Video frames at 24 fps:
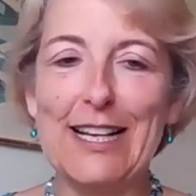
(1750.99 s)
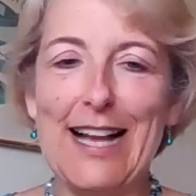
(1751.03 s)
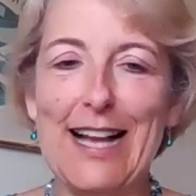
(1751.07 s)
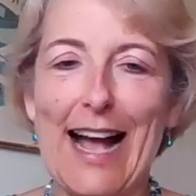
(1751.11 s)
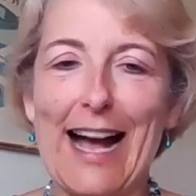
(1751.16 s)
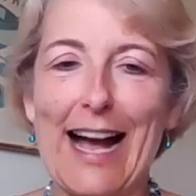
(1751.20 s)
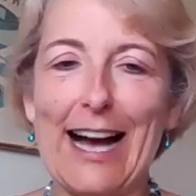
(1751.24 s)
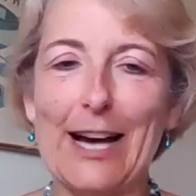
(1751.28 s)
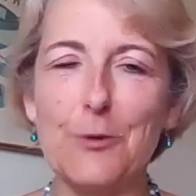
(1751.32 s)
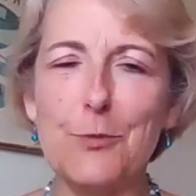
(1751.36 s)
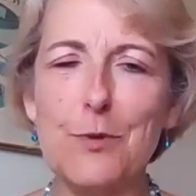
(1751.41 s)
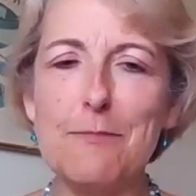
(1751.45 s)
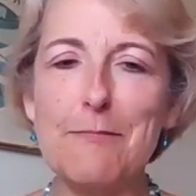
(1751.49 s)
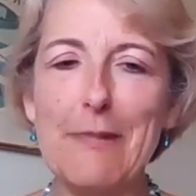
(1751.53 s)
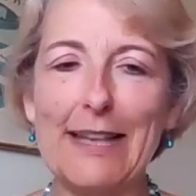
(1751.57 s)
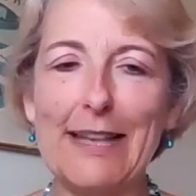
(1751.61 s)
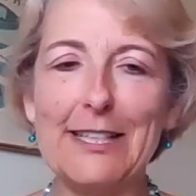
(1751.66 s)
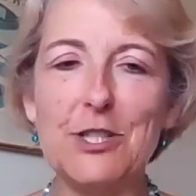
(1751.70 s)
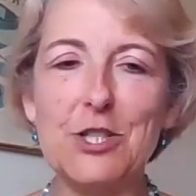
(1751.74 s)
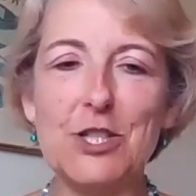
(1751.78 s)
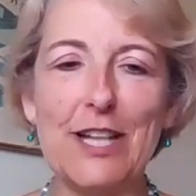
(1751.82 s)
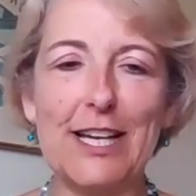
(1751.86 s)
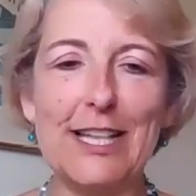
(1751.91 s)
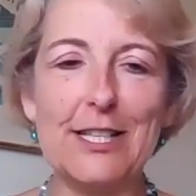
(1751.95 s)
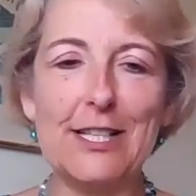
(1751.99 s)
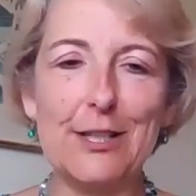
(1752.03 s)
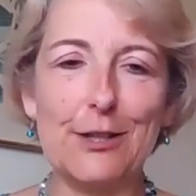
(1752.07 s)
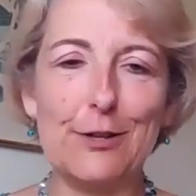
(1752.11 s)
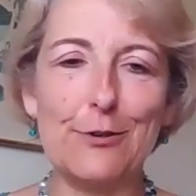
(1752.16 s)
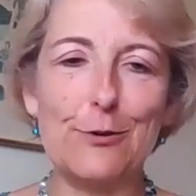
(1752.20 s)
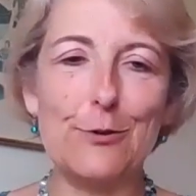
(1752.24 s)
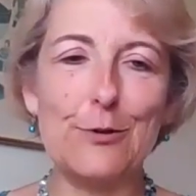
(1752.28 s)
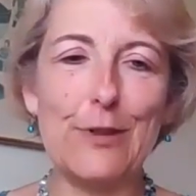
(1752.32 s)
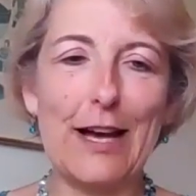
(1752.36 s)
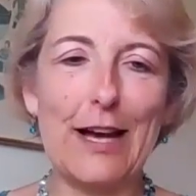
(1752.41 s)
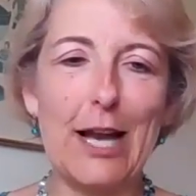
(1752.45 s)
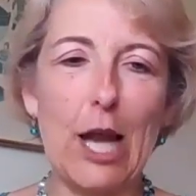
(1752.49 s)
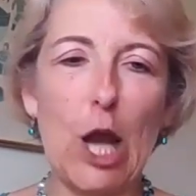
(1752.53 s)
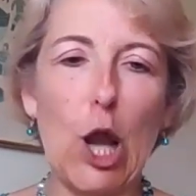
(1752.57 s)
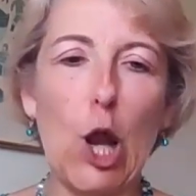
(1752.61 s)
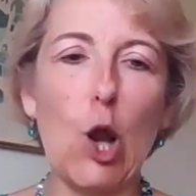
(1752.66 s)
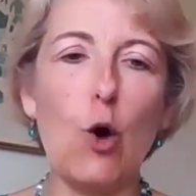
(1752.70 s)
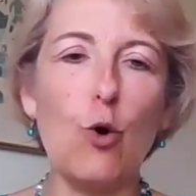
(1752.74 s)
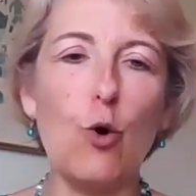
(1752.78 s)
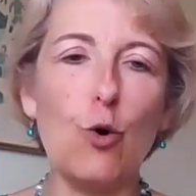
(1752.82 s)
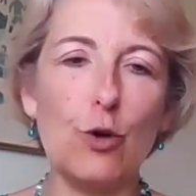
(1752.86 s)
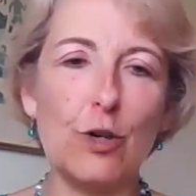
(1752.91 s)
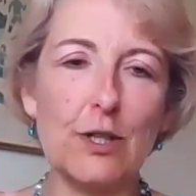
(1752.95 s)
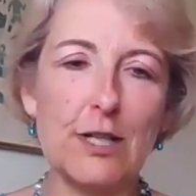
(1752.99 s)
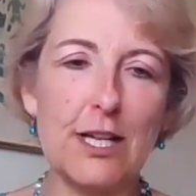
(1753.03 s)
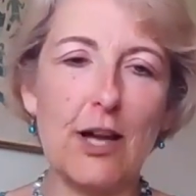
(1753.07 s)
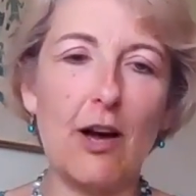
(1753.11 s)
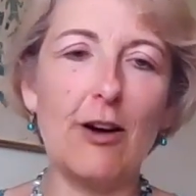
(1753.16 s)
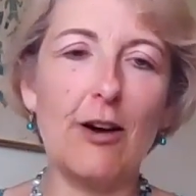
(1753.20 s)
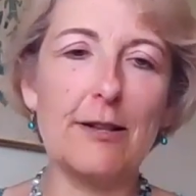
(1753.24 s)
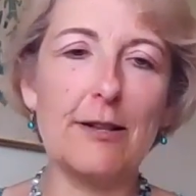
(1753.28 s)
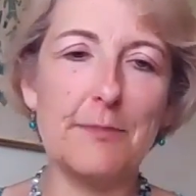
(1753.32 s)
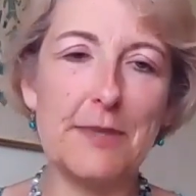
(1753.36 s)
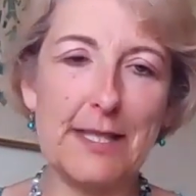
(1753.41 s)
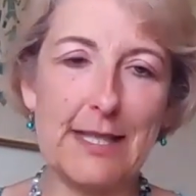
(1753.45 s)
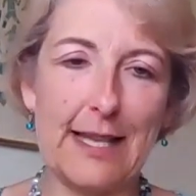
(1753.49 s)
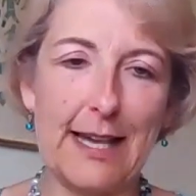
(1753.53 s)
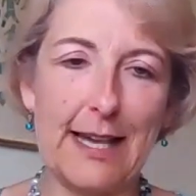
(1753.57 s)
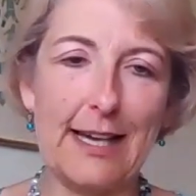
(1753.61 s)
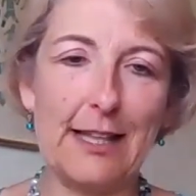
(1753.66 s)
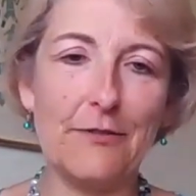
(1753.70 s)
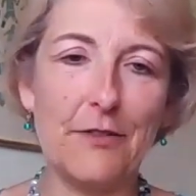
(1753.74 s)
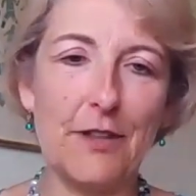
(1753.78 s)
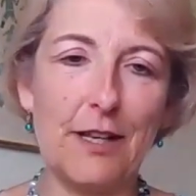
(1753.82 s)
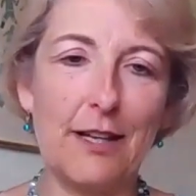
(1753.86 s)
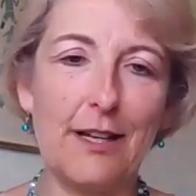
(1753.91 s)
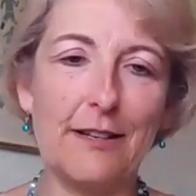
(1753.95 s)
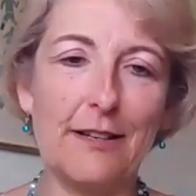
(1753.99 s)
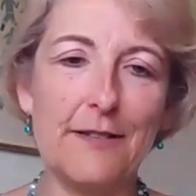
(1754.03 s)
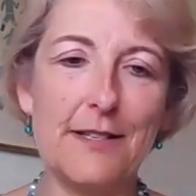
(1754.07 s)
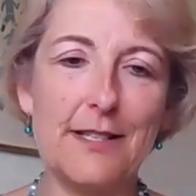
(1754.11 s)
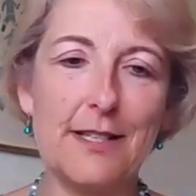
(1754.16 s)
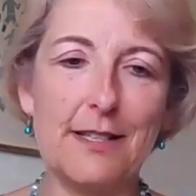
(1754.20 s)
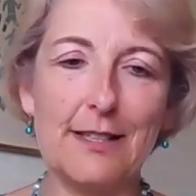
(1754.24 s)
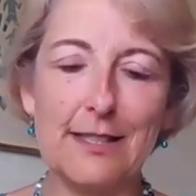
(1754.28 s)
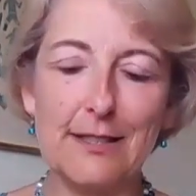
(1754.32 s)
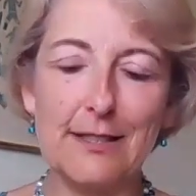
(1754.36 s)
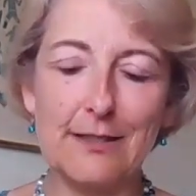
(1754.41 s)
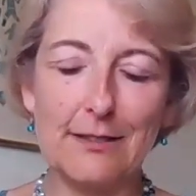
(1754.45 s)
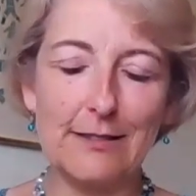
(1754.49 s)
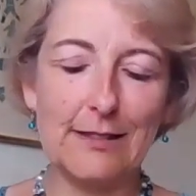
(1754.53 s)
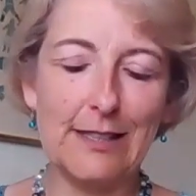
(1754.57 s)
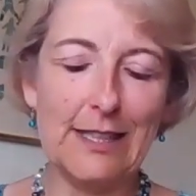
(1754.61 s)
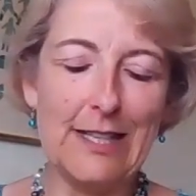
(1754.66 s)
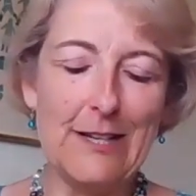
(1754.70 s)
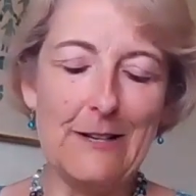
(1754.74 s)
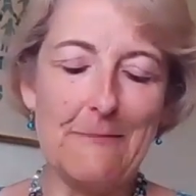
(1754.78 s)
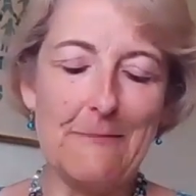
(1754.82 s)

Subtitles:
How do we manage data through that long time scale of the life cycle?